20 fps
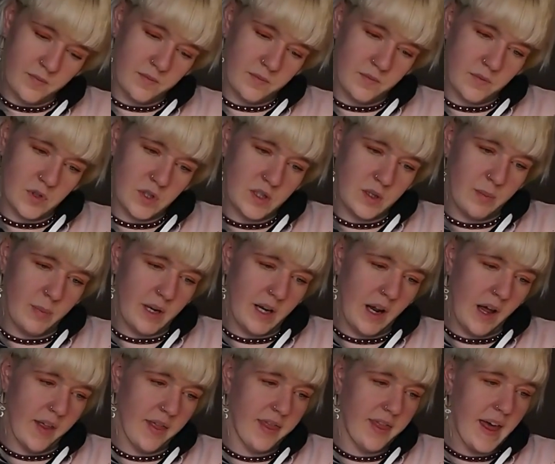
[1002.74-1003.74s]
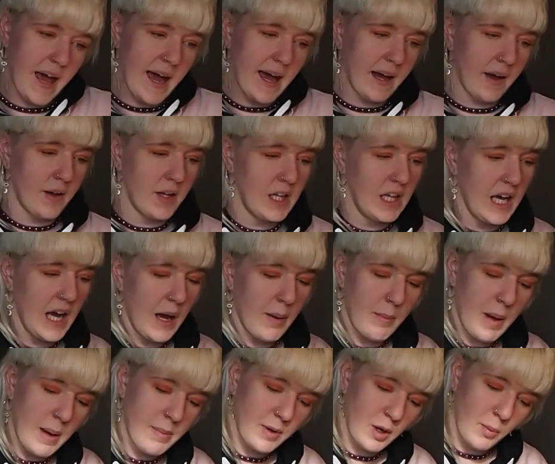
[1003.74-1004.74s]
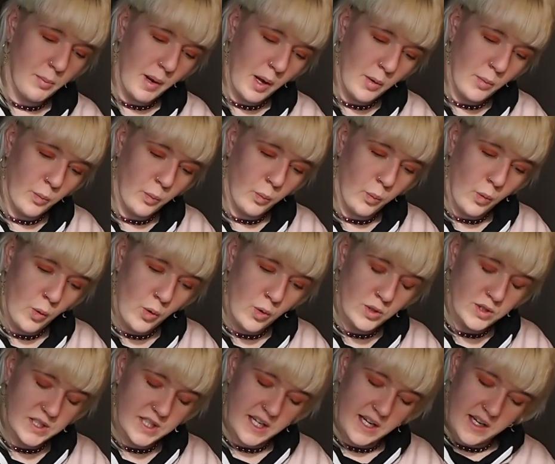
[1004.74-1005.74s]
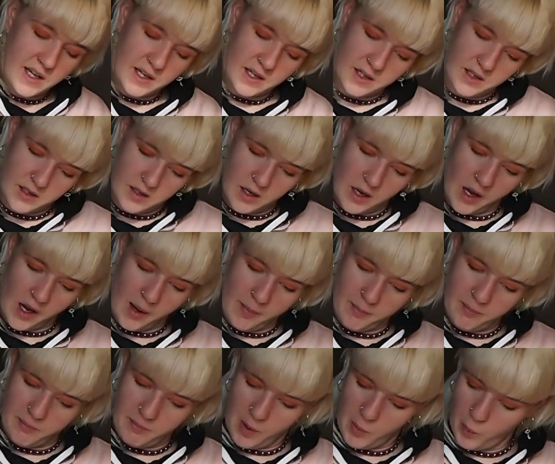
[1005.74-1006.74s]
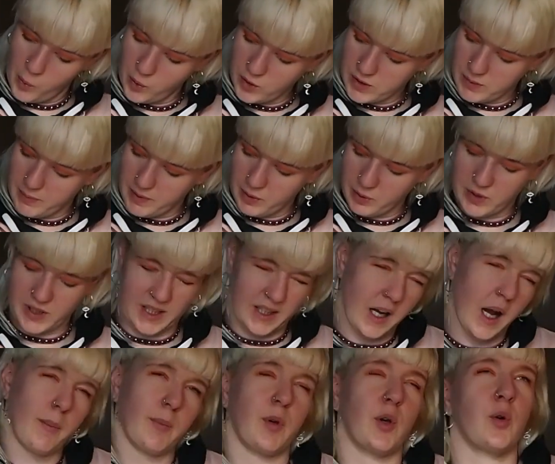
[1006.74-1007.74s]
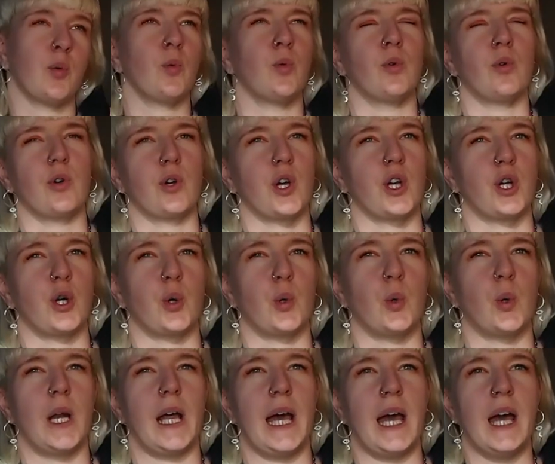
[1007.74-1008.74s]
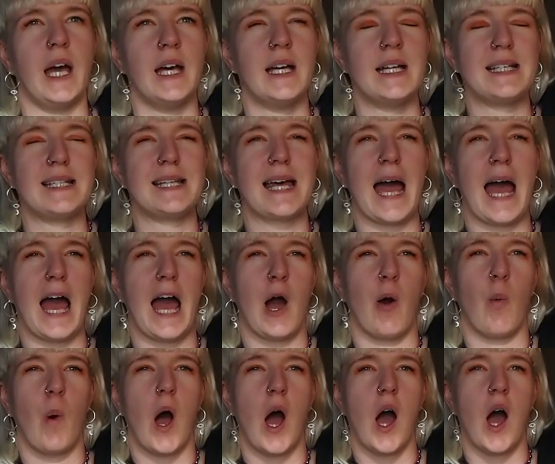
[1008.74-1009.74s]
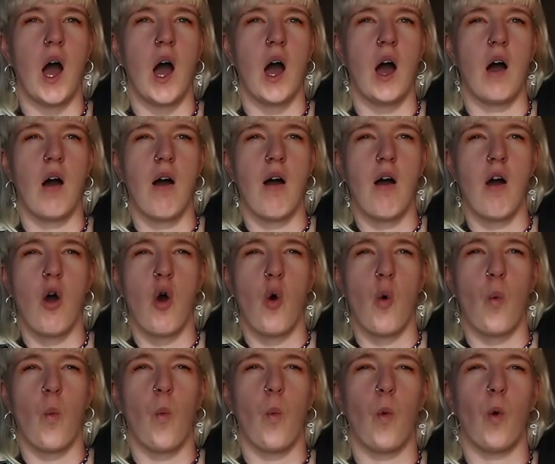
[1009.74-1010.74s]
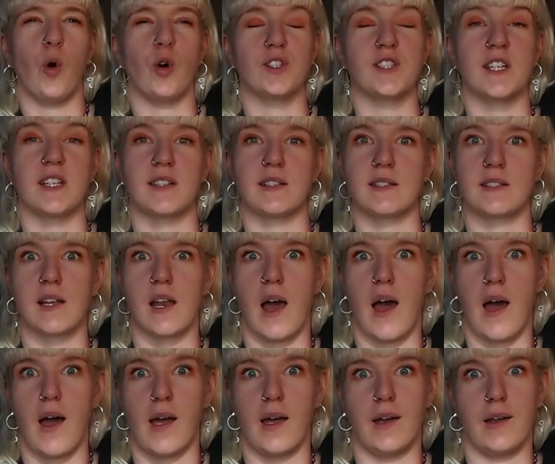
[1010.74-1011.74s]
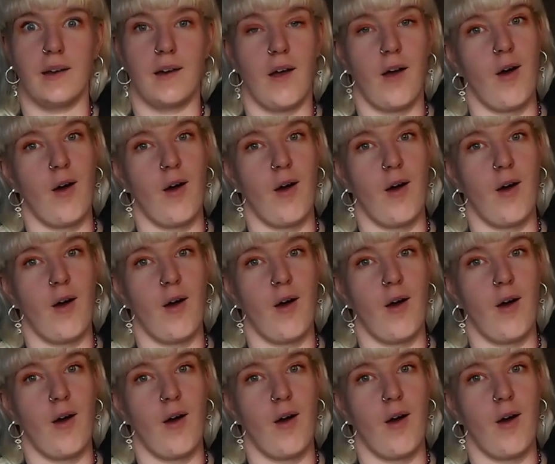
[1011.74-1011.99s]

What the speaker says: Just a bit like that. And maybe on my water building, I'm going to call it Tower Water Slide.